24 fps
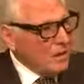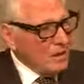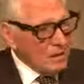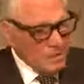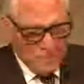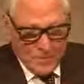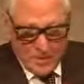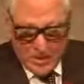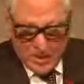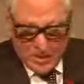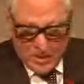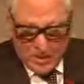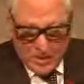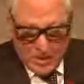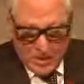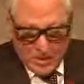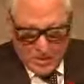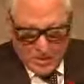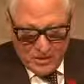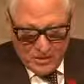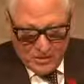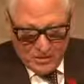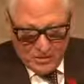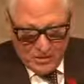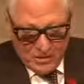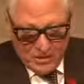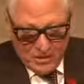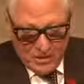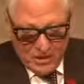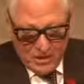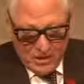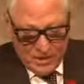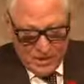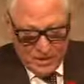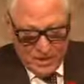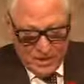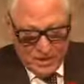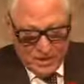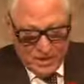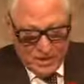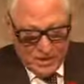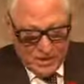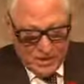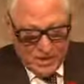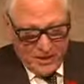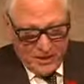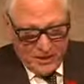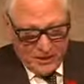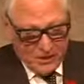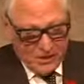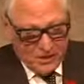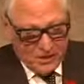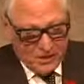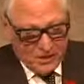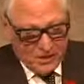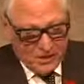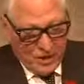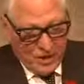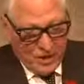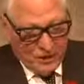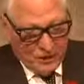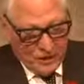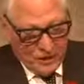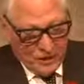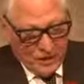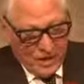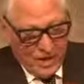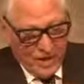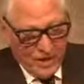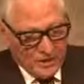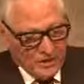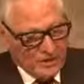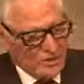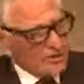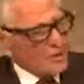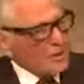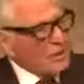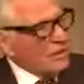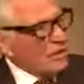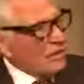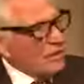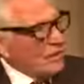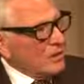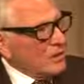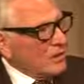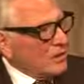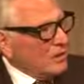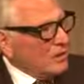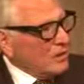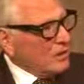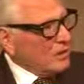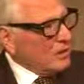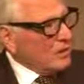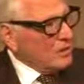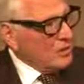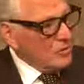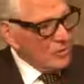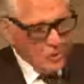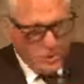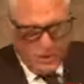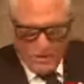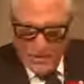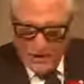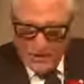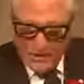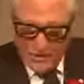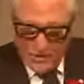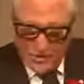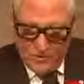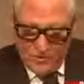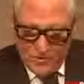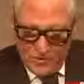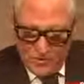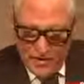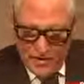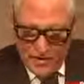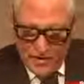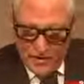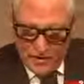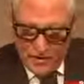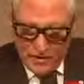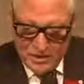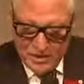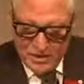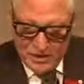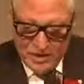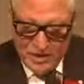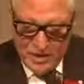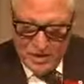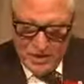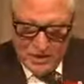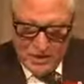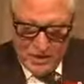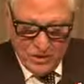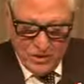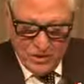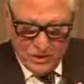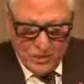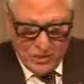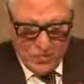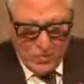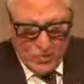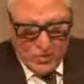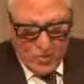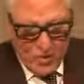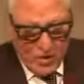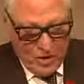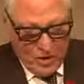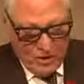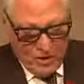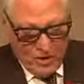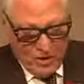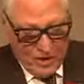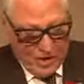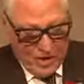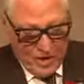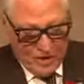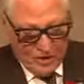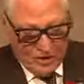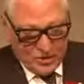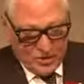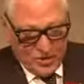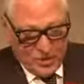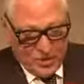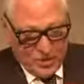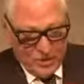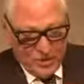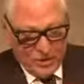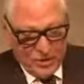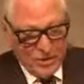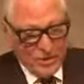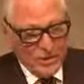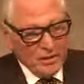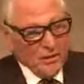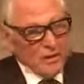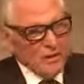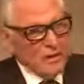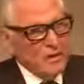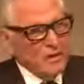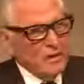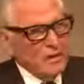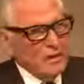In particular, such leaders as Dr. Cal Stiller, who is my good friend and whom you honored last year,